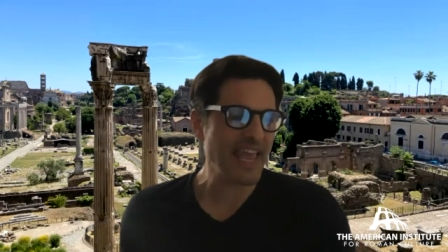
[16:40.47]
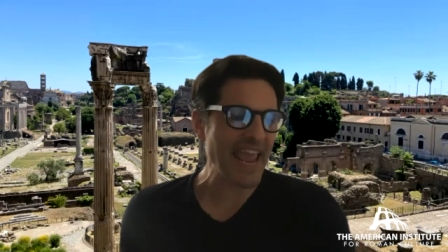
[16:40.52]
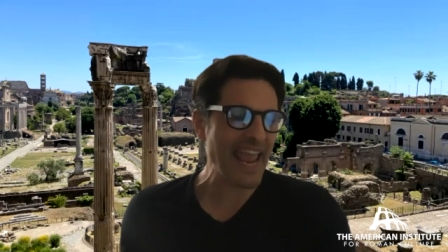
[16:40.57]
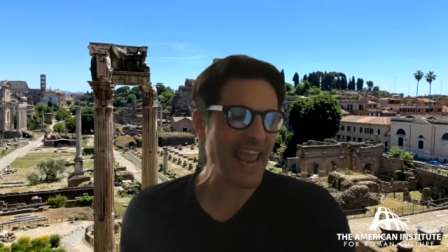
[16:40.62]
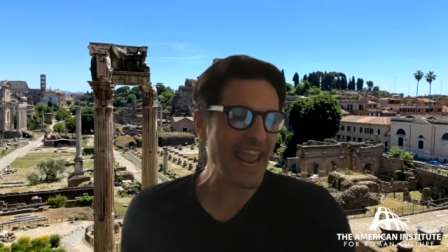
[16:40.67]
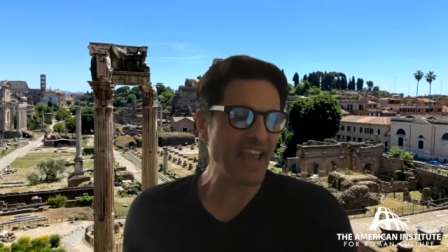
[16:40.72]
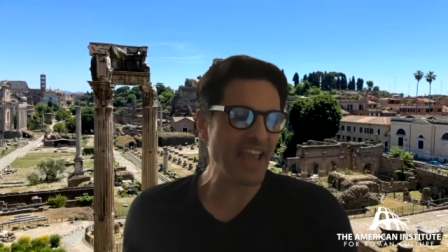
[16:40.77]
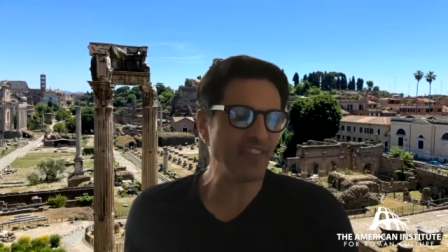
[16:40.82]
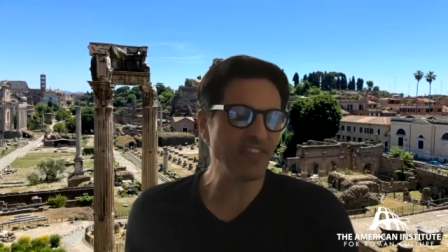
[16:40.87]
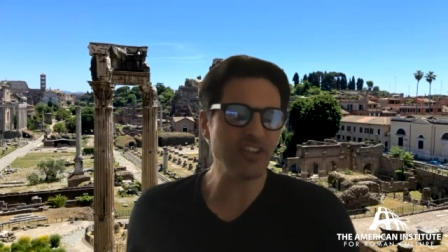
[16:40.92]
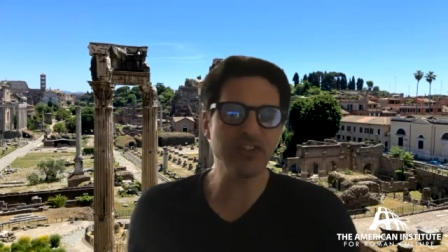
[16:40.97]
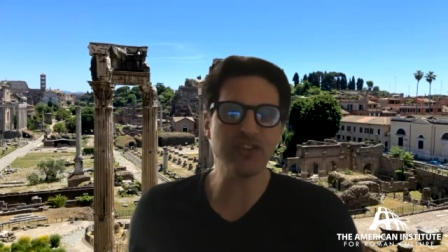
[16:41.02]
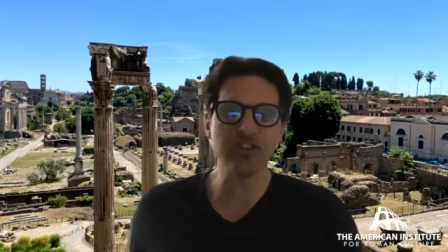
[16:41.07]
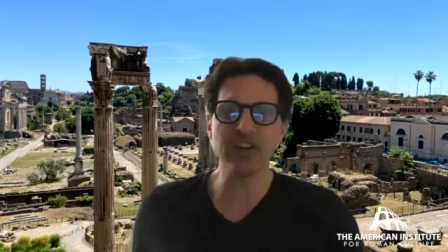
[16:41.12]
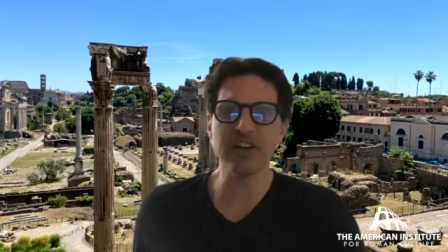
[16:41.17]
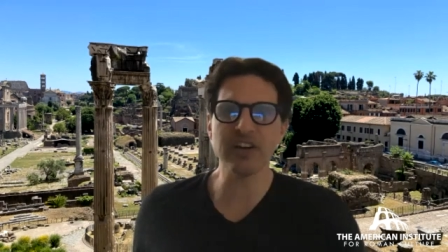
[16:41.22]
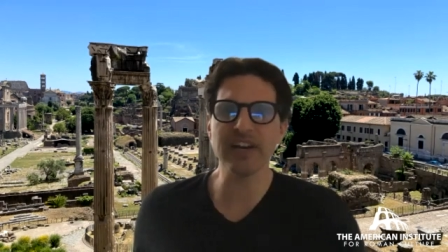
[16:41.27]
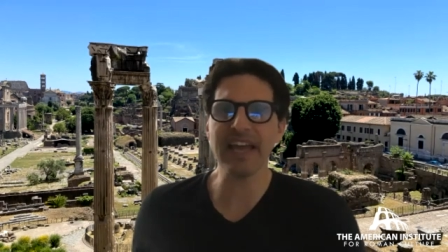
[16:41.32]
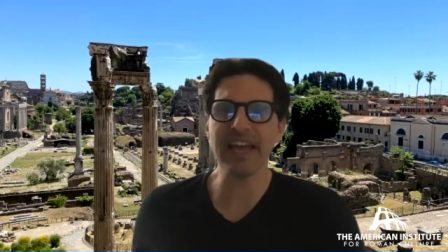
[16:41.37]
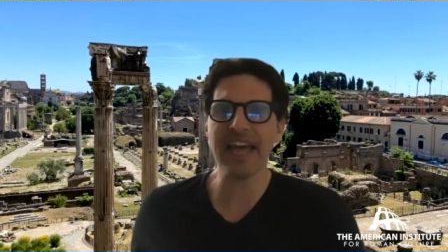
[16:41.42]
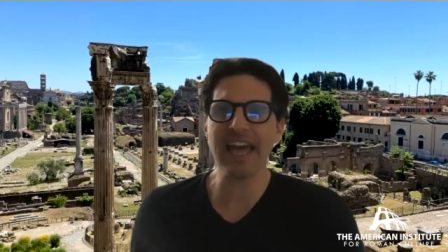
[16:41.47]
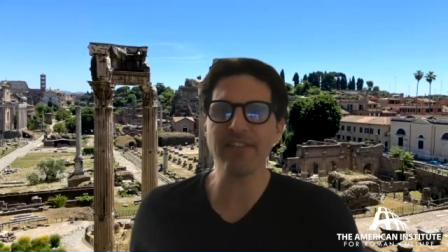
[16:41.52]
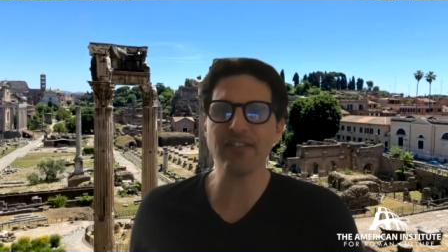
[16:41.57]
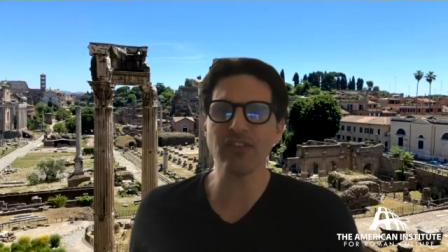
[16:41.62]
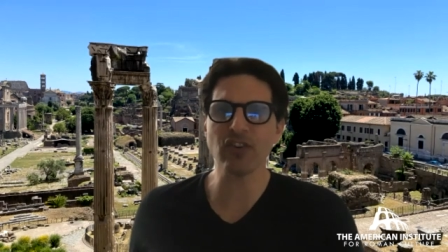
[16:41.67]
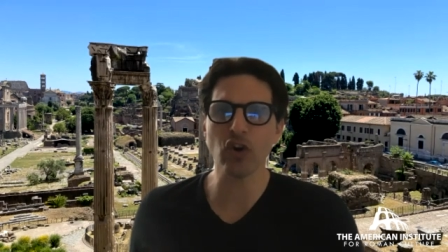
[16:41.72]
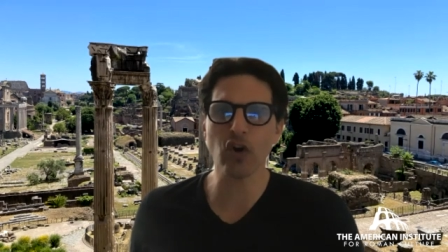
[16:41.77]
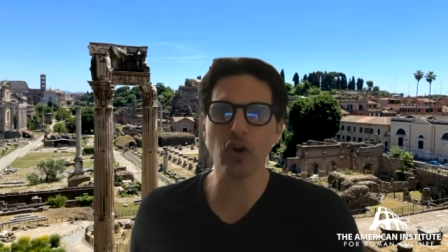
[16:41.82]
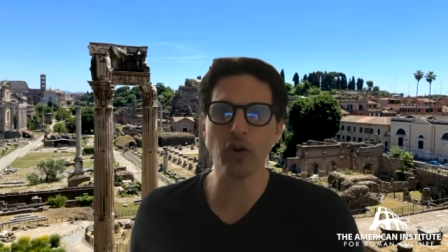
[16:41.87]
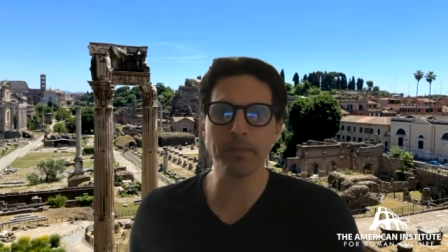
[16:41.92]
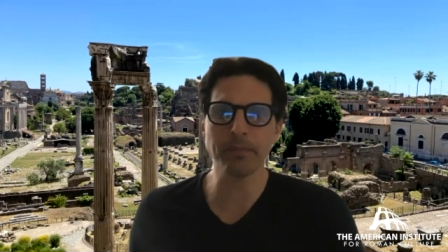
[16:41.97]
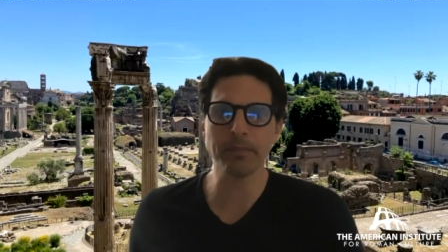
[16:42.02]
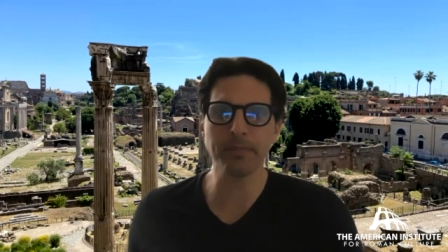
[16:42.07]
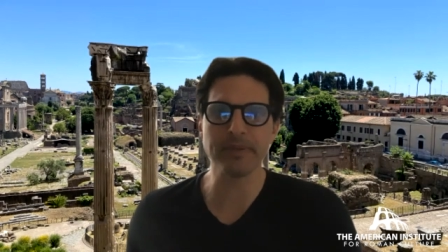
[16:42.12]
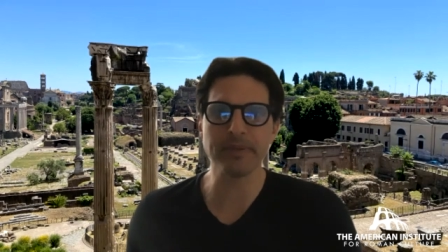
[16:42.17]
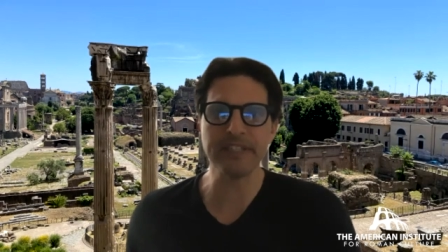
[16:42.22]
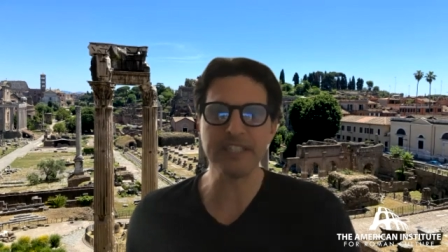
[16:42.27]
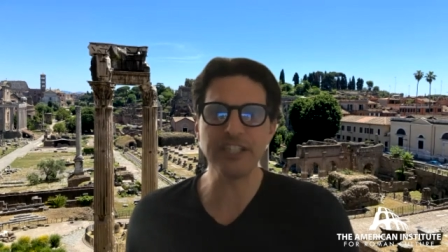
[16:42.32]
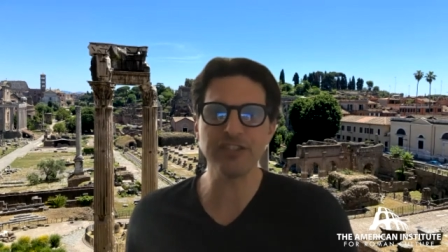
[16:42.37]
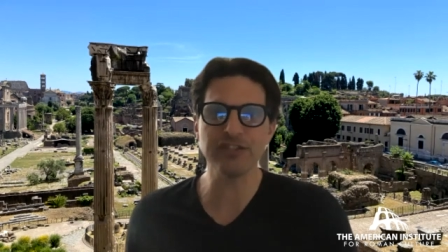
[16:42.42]
and then you're going to have an urban
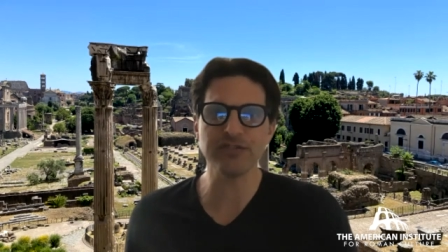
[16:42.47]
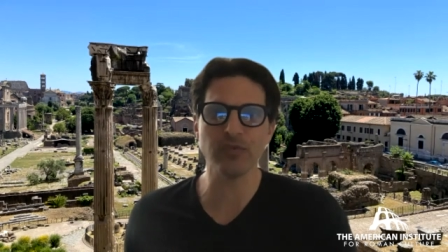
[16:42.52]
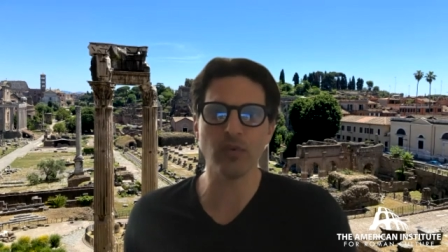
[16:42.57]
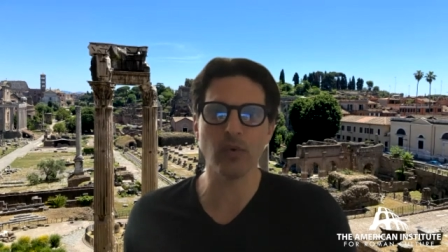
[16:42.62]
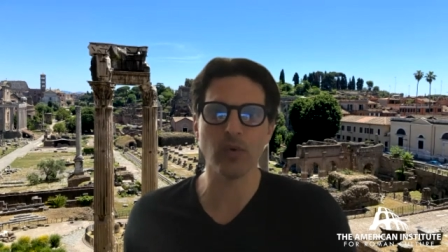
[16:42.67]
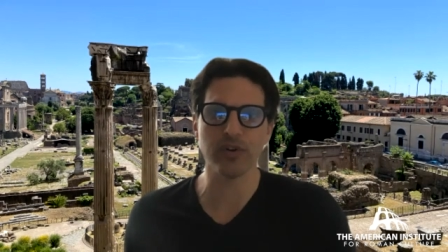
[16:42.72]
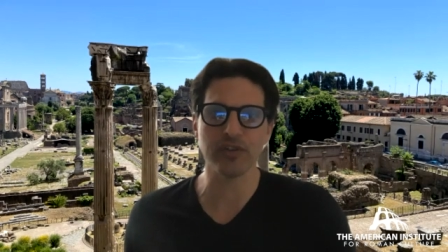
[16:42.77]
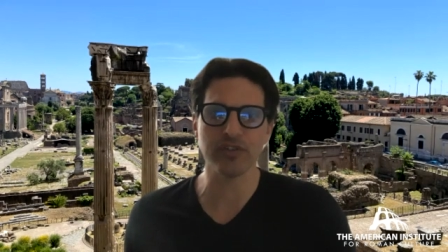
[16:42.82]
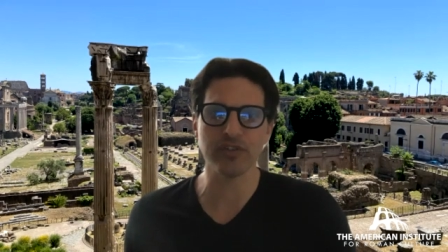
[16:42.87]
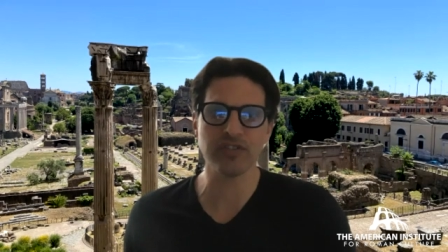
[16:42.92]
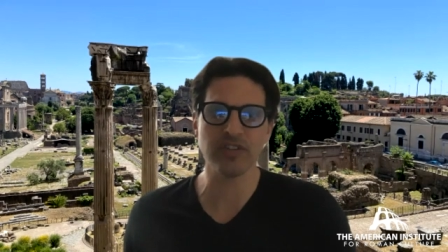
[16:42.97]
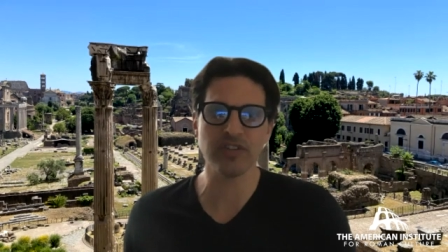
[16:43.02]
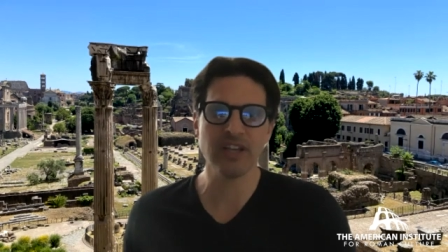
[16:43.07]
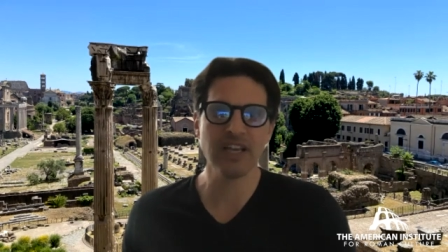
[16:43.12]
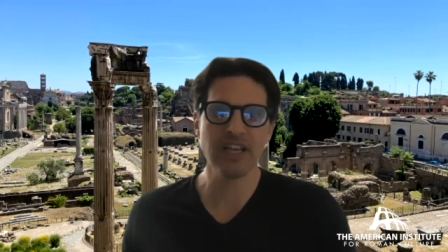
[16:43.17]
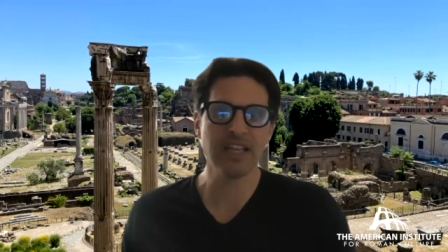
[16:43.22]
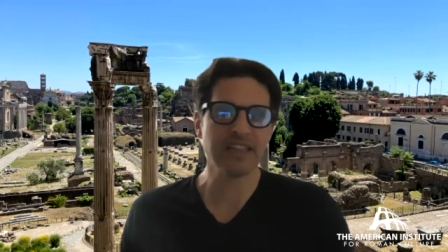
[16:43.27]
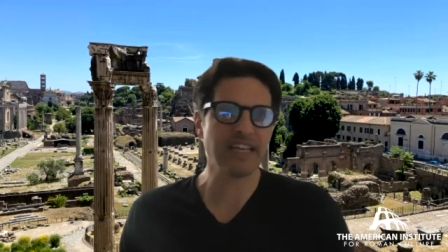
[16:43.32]
police force